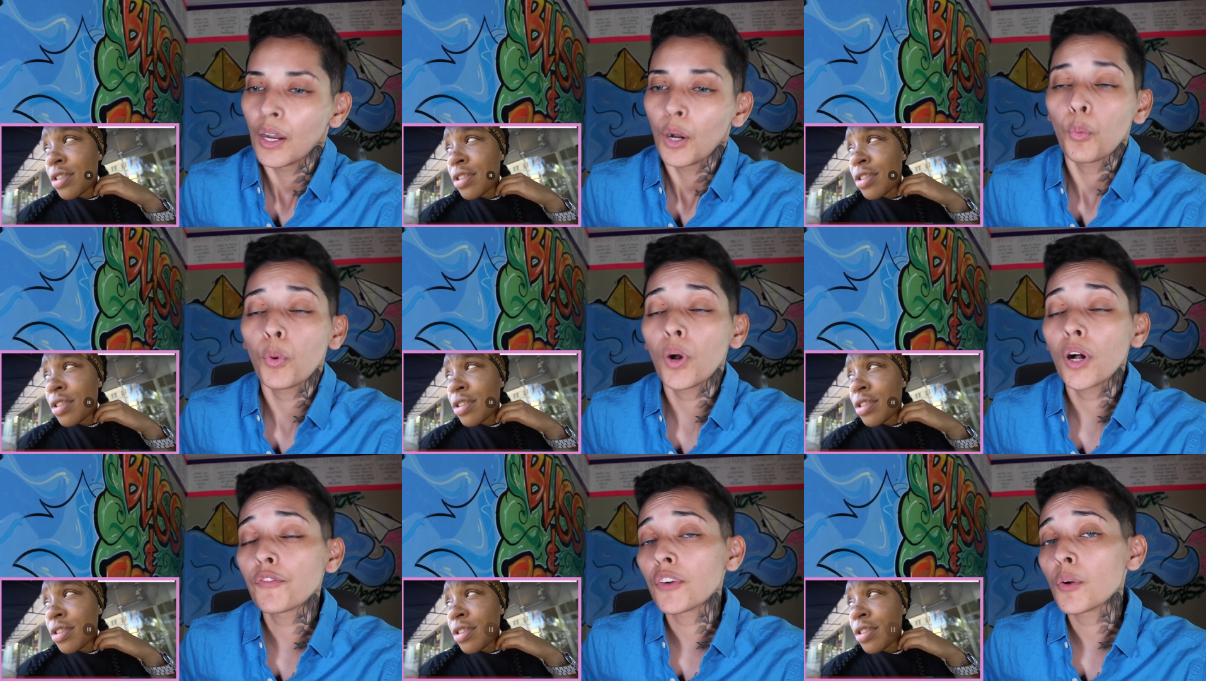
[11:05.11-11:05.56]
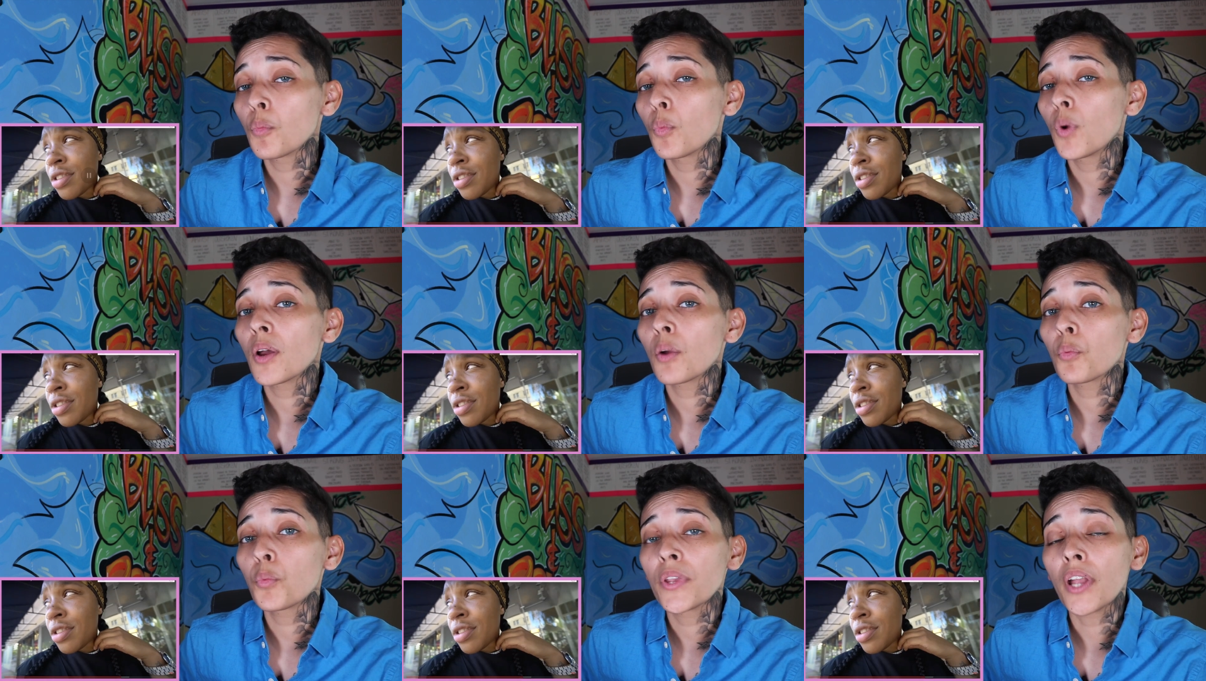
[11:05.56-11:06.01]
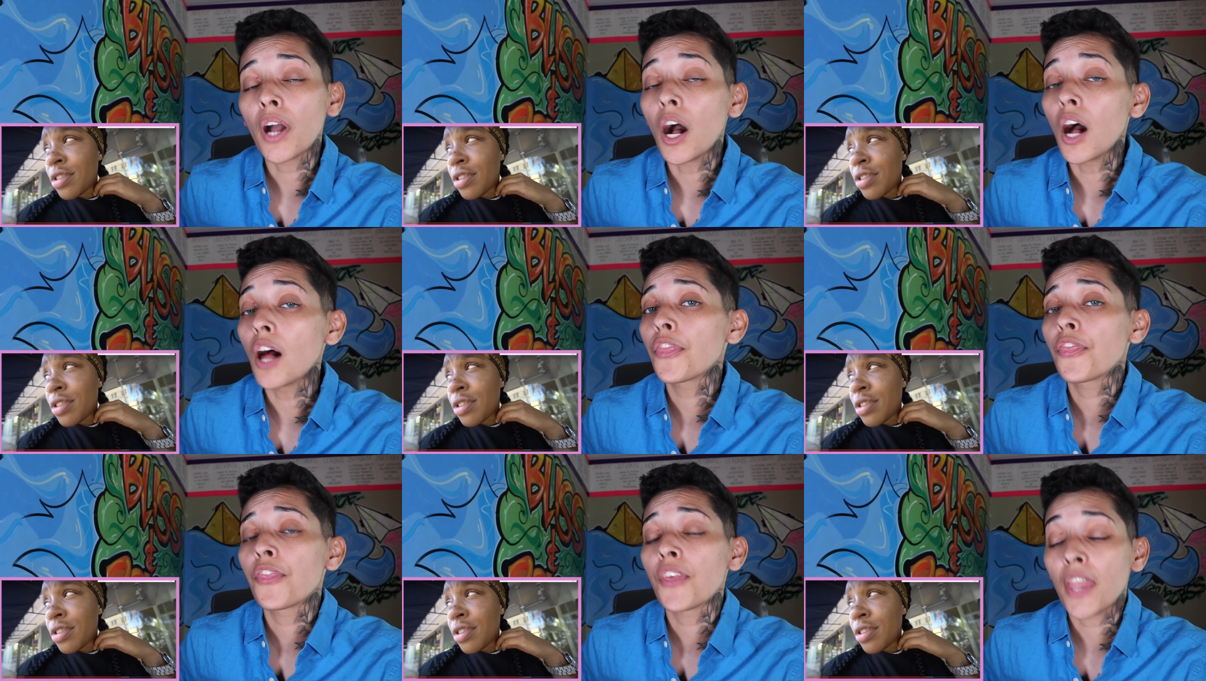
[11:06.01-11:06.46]
Speaker 1: Well, from what we
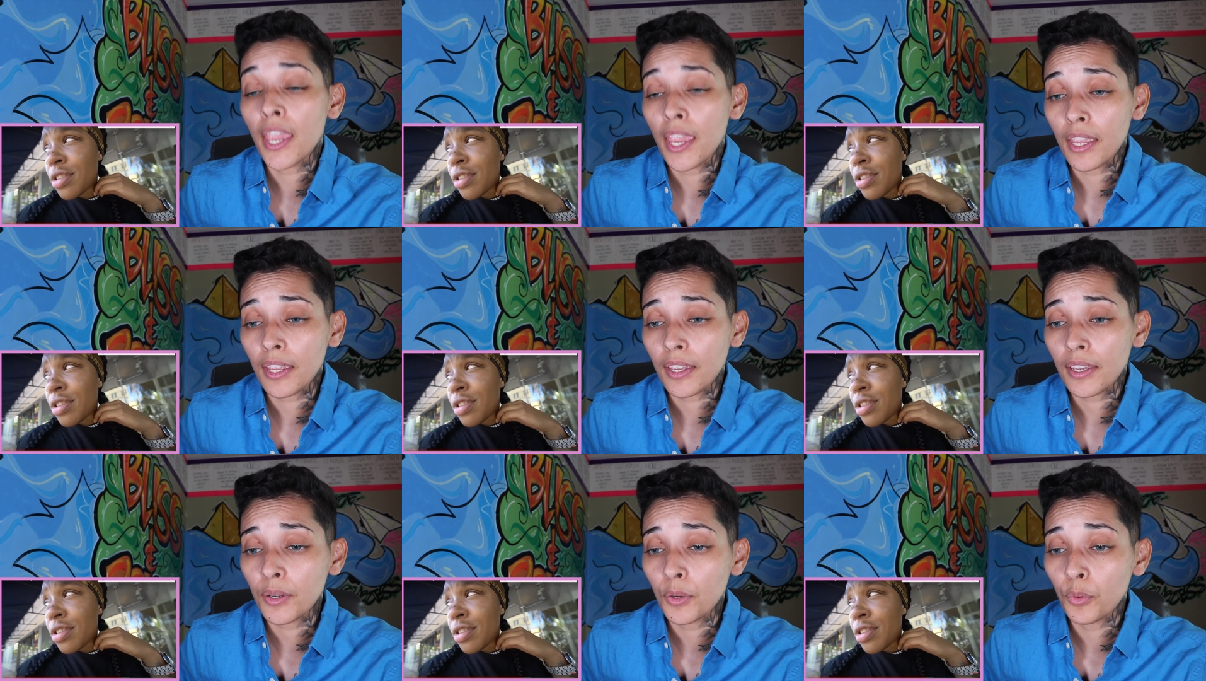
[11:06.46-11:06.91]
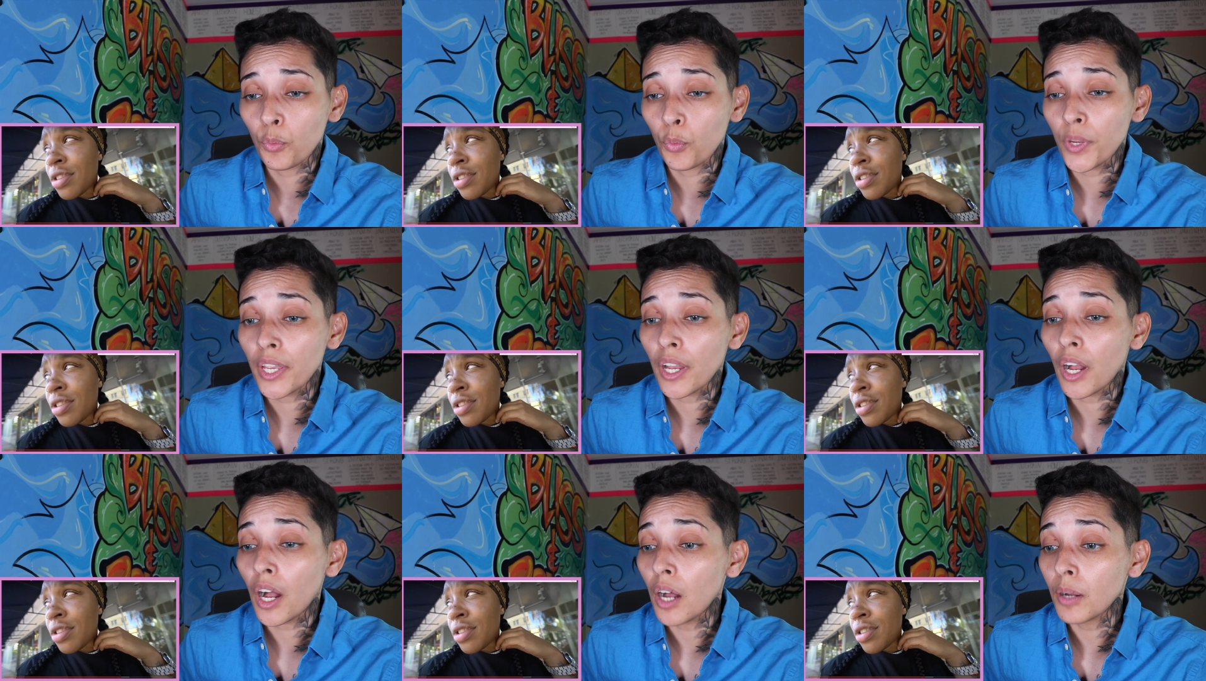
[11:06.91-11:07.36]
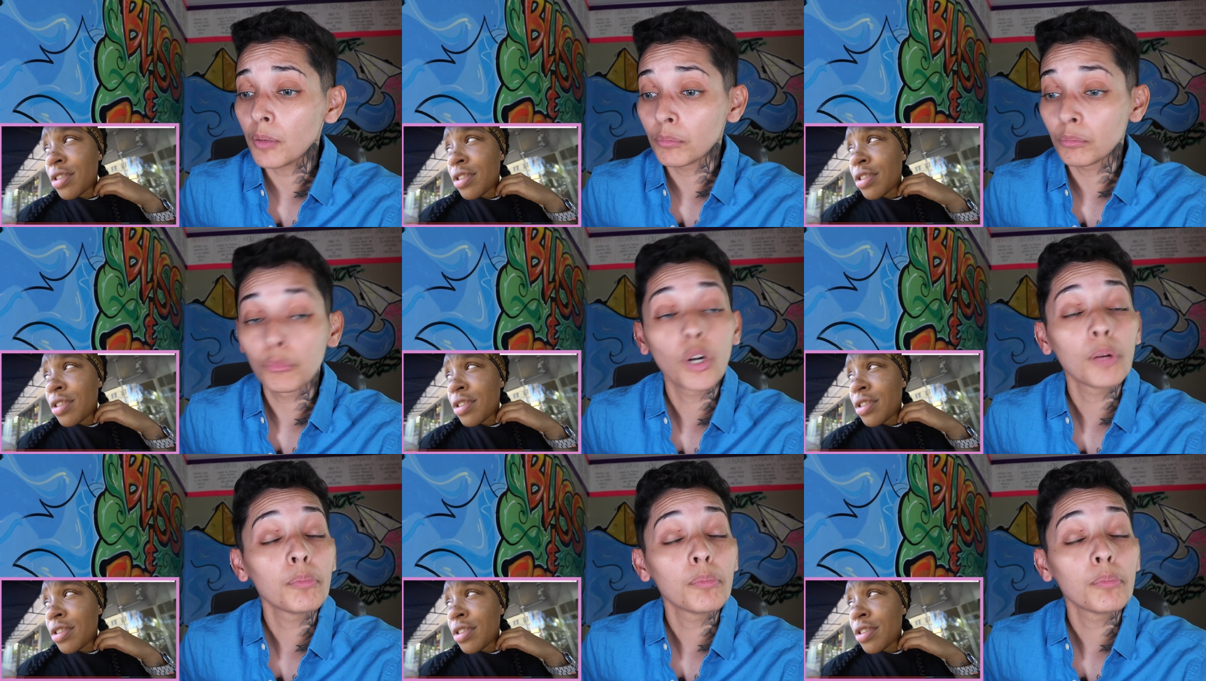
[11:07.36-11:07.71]
all think, we all well,